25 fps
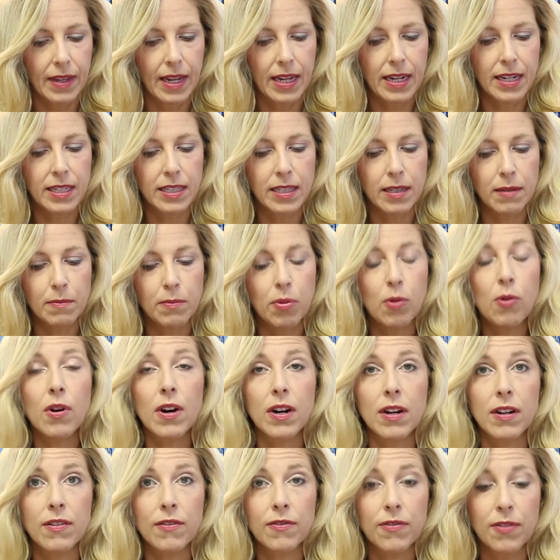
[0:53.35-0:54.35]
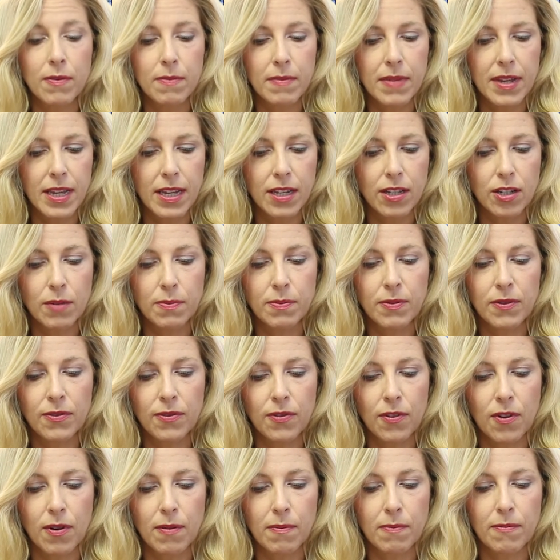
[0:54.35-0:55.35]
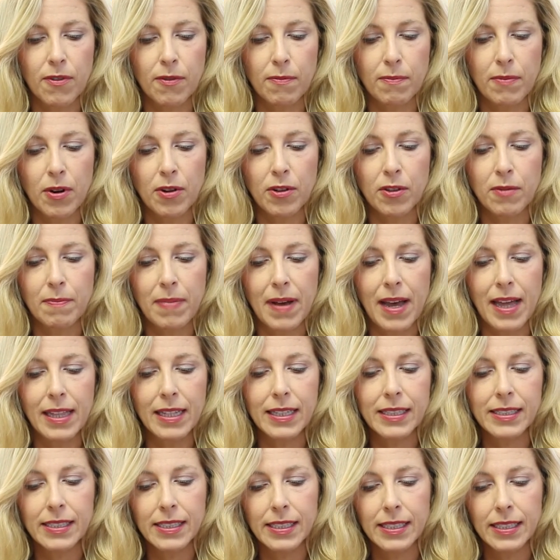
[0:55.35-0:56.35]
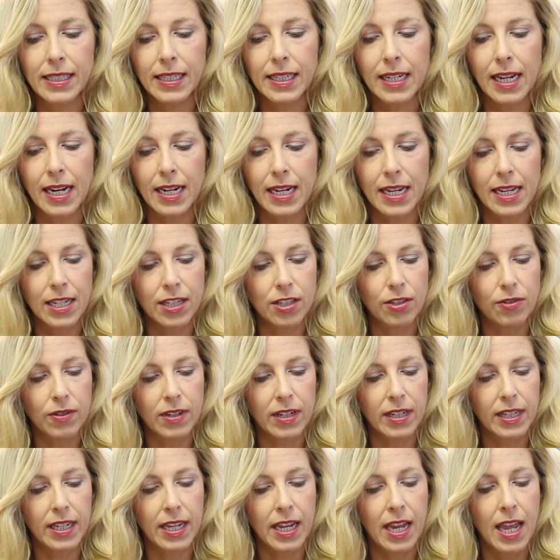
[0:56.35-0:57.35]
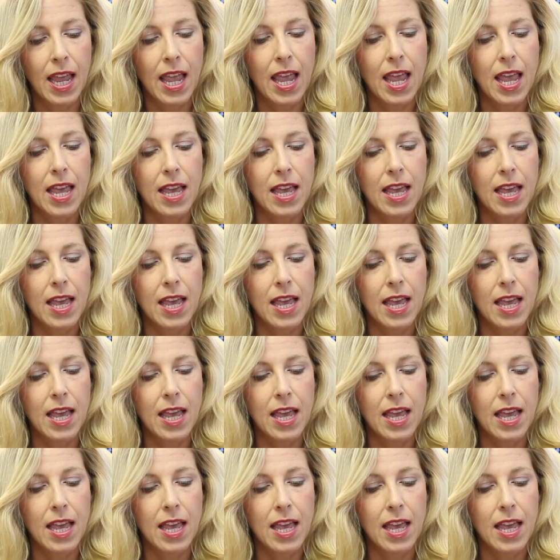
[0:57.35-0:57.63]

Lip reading: It is important for me to perform for both Palestinian and Israeli